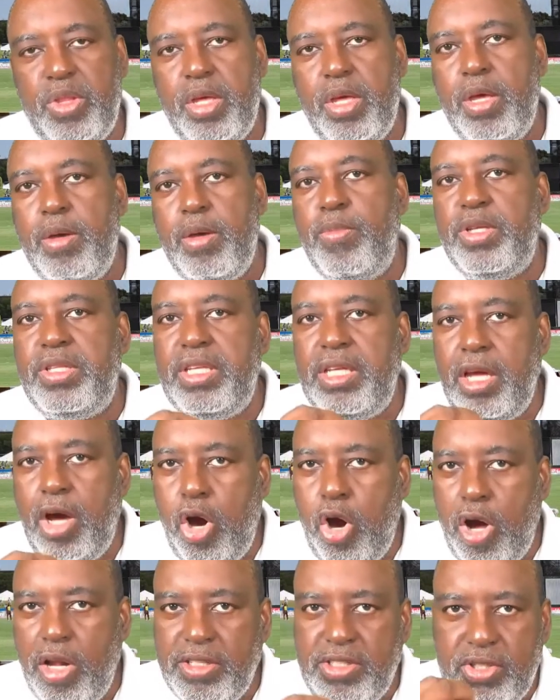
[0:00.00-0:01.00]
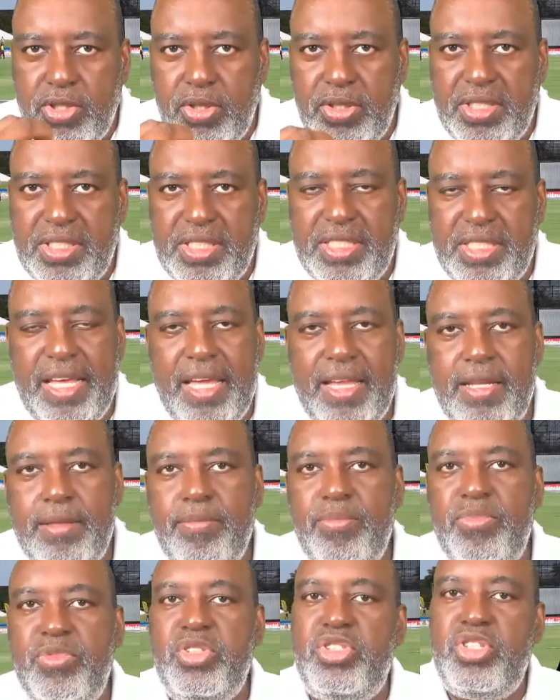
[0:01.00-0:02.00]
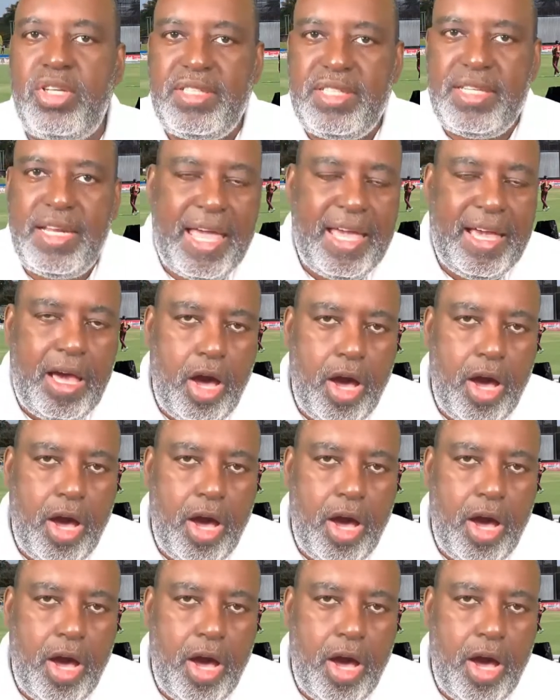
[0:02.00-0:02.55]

but he also said, just like